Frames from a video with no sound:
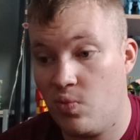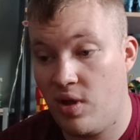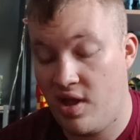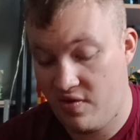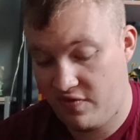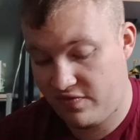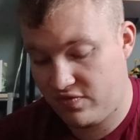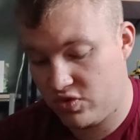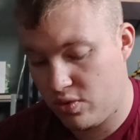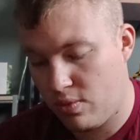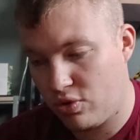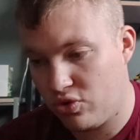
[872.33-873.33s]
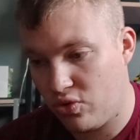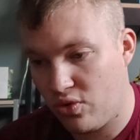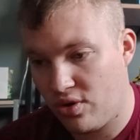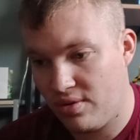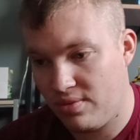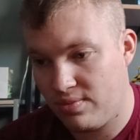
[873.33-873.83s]
if
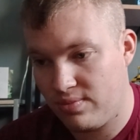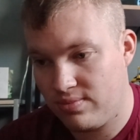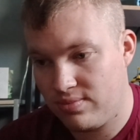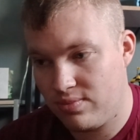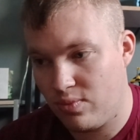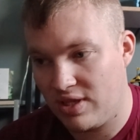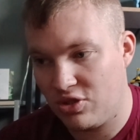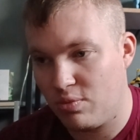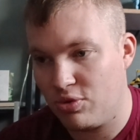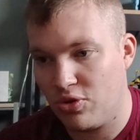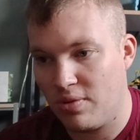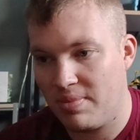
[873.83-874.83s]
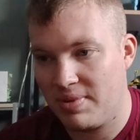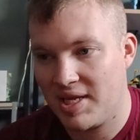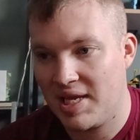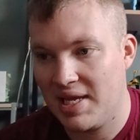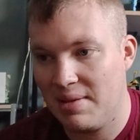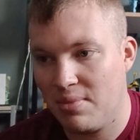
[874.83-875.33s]
when Dumbledore
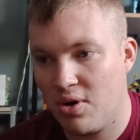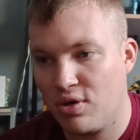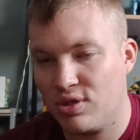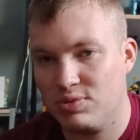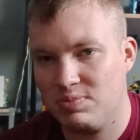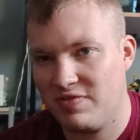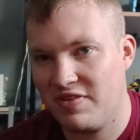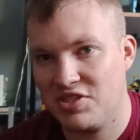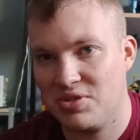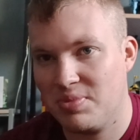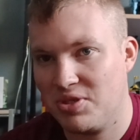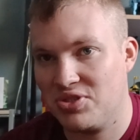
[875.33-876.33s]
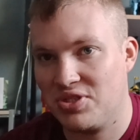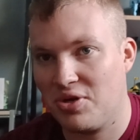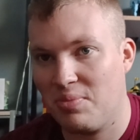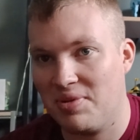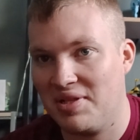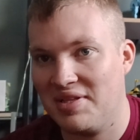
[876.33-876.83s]
became Hogwarts professor, because I
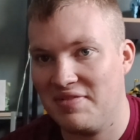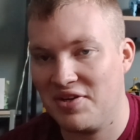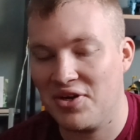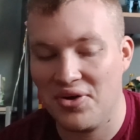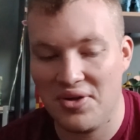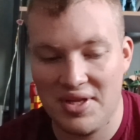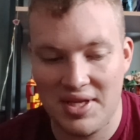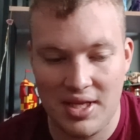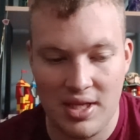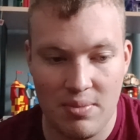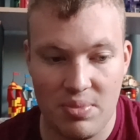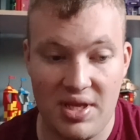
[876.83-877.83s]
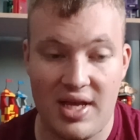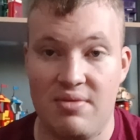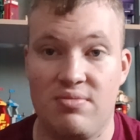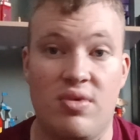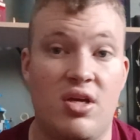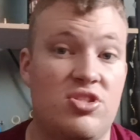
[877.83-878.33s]
completely forgot. But yeah,
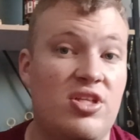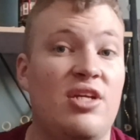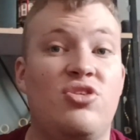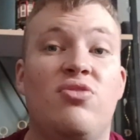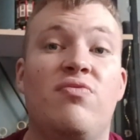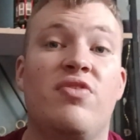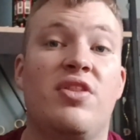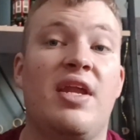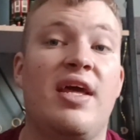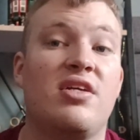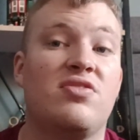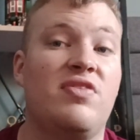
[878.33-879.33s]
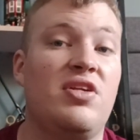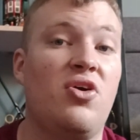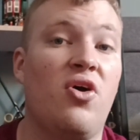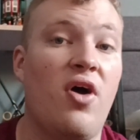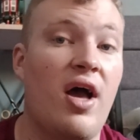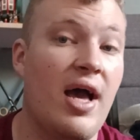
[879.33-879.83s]
stay tuned for the next
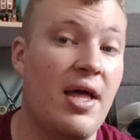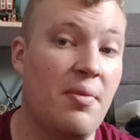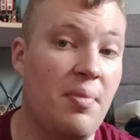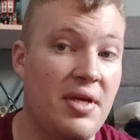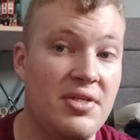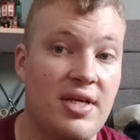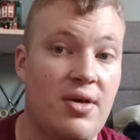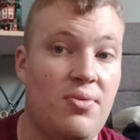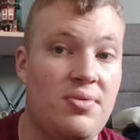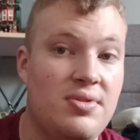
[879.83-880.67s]
video, and peace out.